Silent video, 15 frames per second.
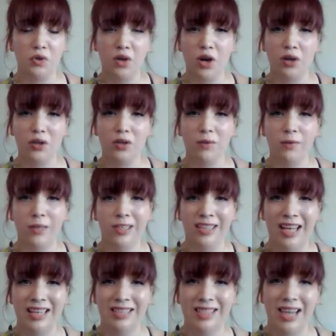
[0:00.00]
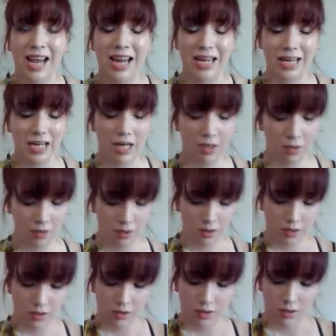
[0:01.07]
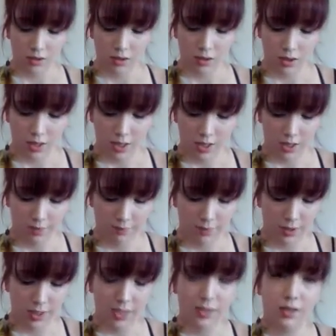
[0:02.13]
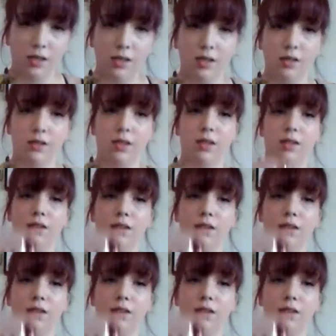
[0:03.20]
not going to feel as cakey. These are a